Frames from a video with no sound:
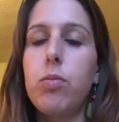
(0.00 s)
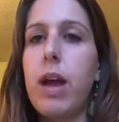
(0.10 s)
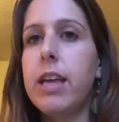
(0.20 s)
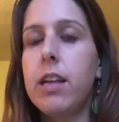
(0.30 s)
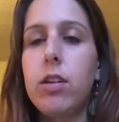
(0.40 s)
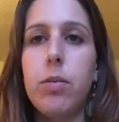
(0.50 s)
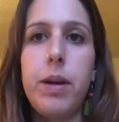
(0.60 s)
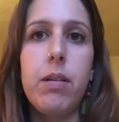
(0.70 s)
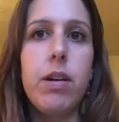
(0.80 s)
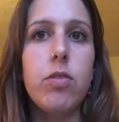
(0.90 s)
irregular
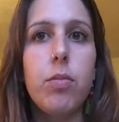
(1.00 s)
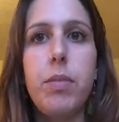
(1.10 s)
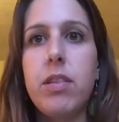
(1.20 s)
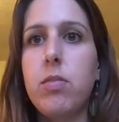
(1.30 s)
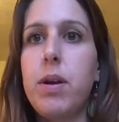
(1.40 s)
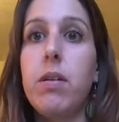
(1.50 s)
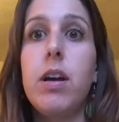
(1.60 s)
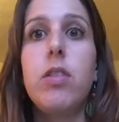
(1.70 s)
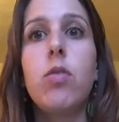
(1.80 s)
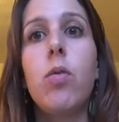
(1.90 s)
periods or missed
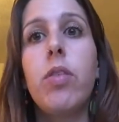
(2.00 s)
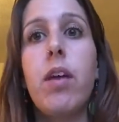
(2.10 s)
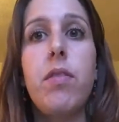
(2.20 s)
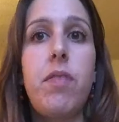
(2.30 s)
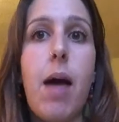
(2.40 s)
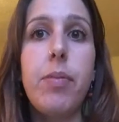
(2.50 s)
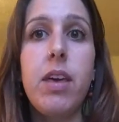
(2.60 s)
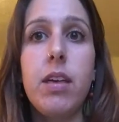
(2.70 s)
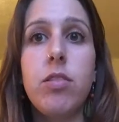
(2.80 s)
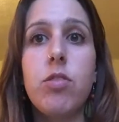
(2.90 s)
periods, or they have a family
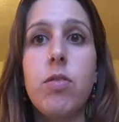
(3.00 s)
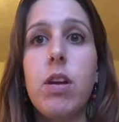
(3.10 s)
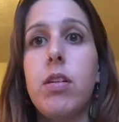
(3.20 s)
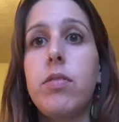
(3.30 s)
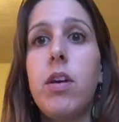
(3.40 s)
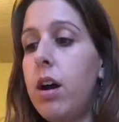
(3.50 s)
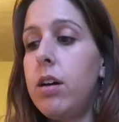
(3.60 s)
history of